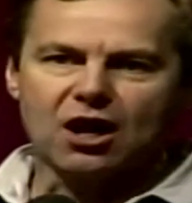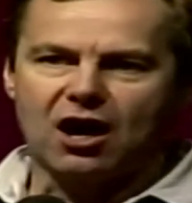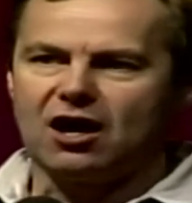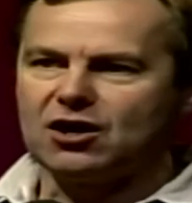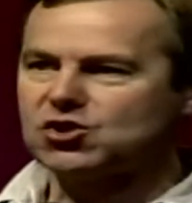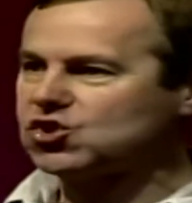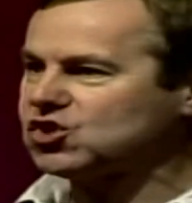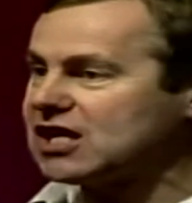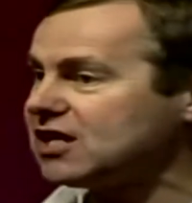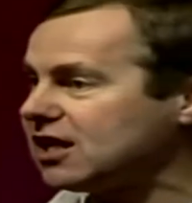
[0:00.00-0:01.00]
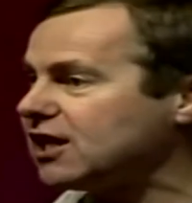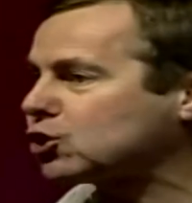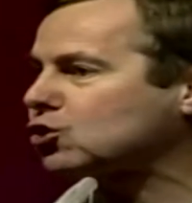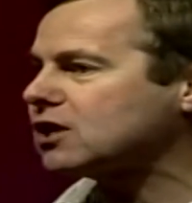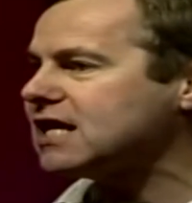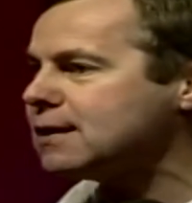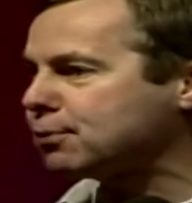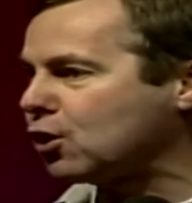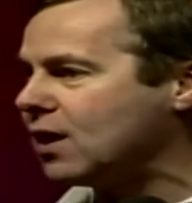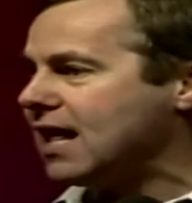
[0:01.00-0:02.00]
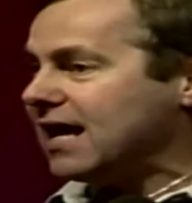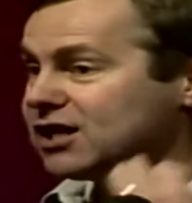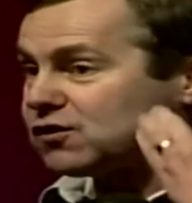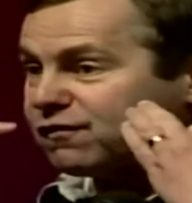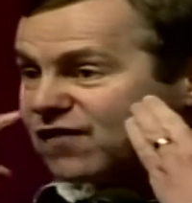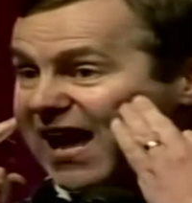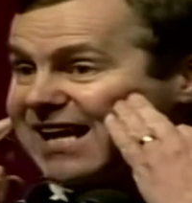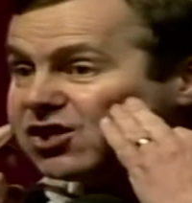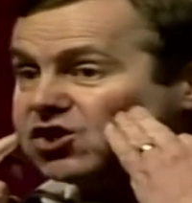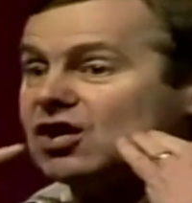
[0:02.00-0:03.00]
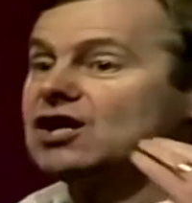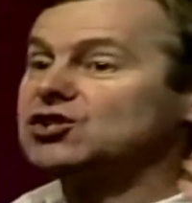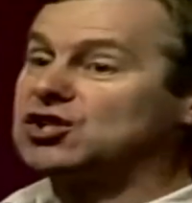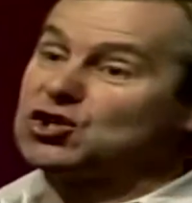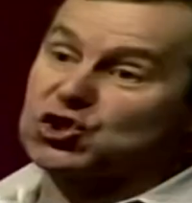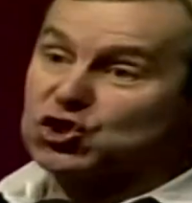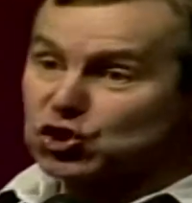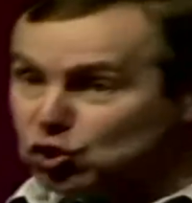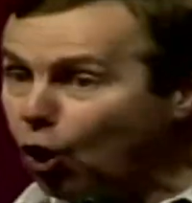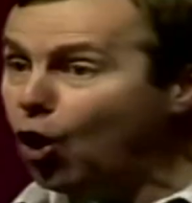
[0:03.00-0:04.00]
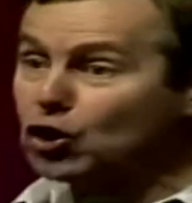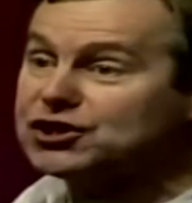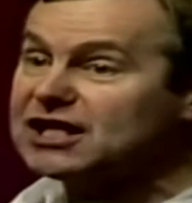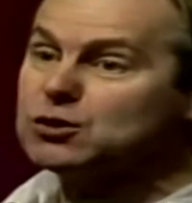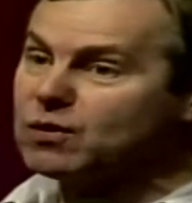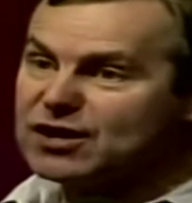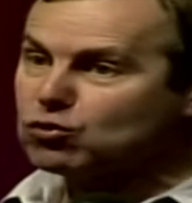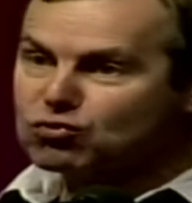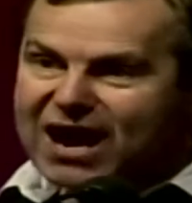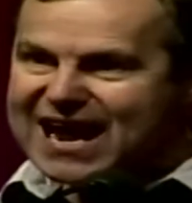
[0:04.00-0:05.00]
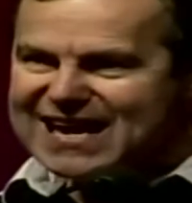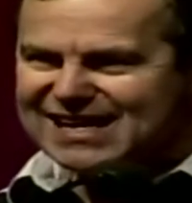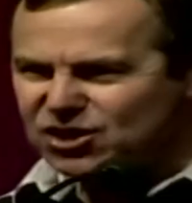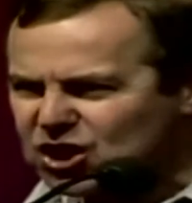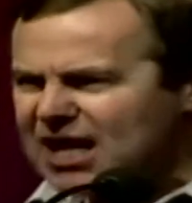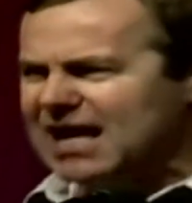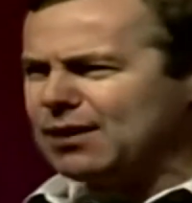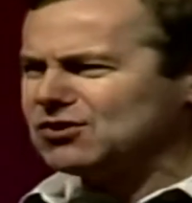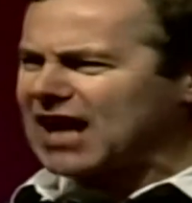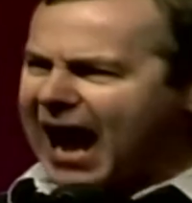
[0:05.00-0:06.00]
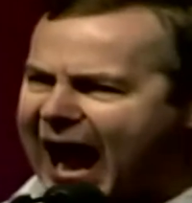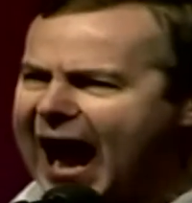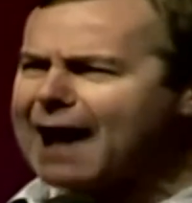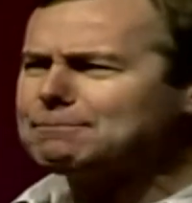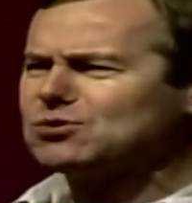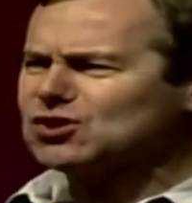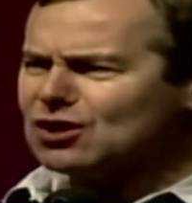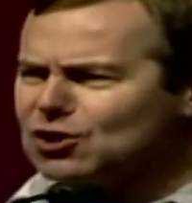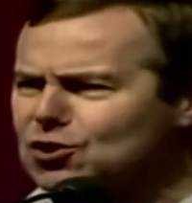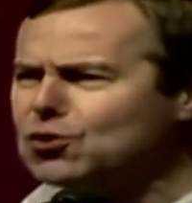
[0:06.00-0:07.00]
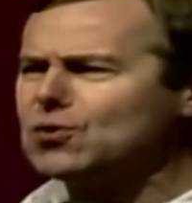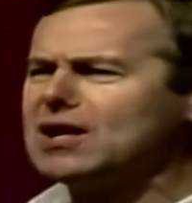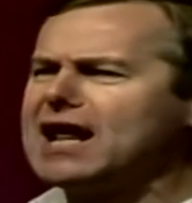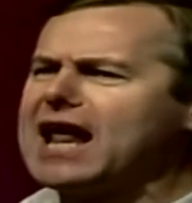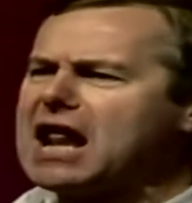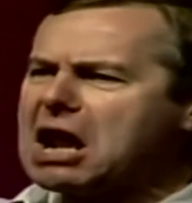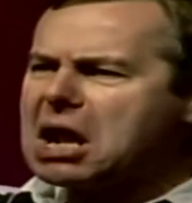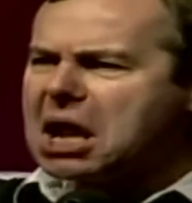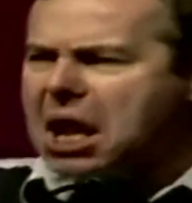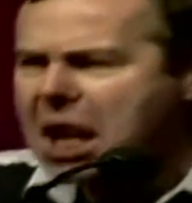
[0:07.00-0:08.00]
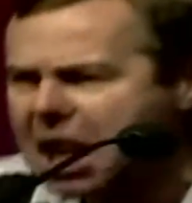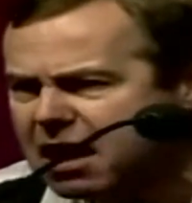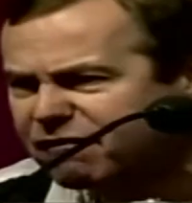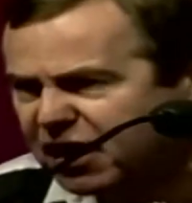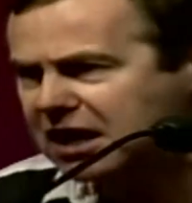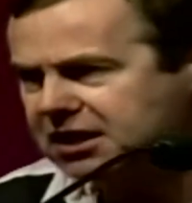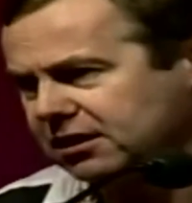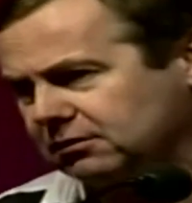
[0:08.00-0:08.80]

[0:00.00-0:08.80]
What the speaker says: us see the literal Hebrew. His face distorted with rage. He was absolutely livid.